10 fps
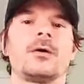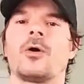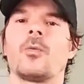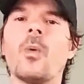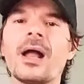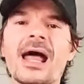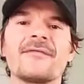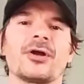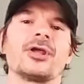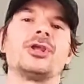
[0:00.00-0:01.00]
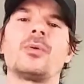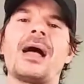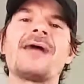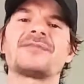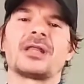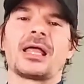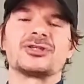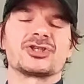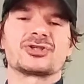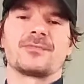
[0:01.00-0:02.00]
Or whatever. You don't have to like
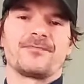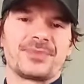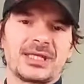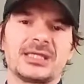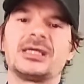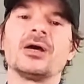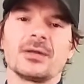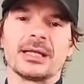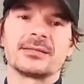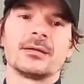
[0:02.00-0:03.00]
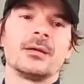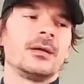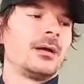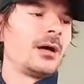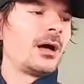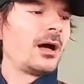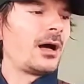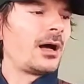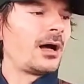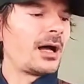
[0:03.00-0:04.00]
just kill it
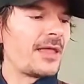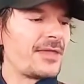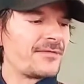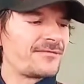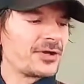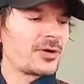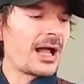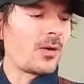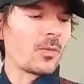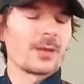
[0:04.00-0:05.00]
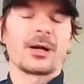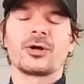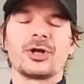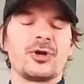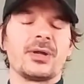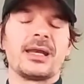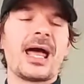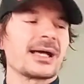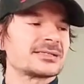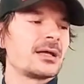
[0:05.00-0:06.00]
and then figure out where am I going to do it
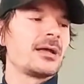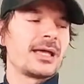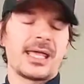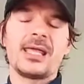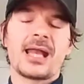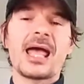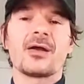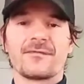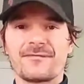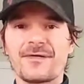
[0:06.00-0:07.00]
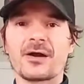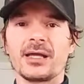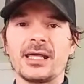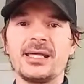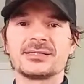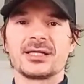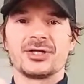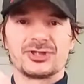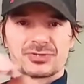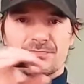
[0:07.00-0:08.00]
next. E and A are very easy
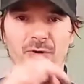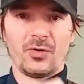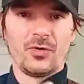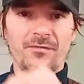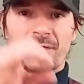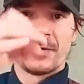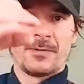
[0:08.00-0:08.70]
to just move